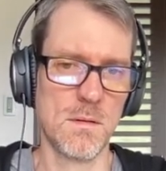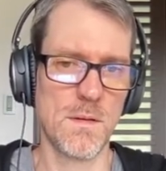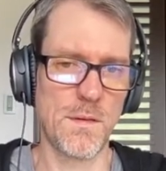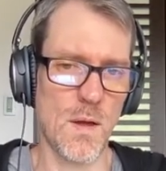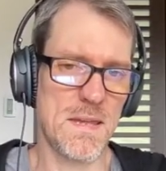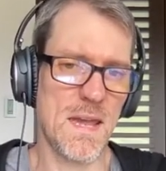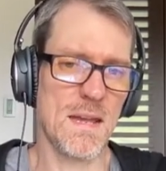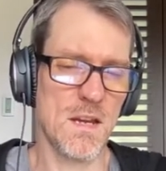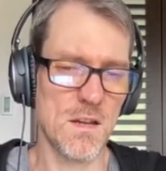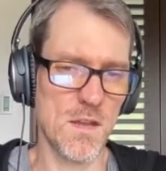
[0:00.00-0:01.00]
so I
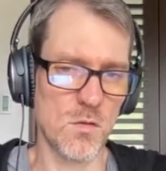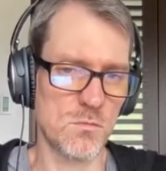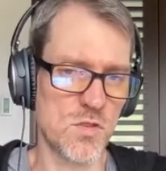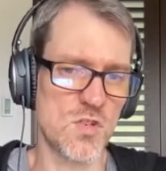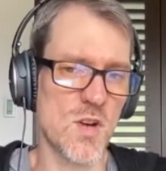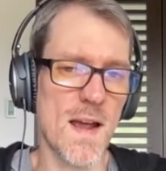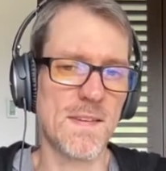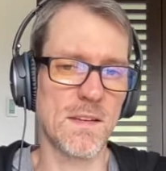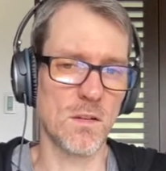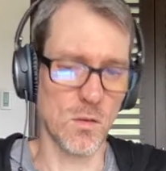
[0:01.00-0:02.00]
can't hear the dry
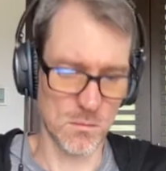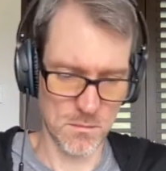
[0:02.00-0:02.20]
signal.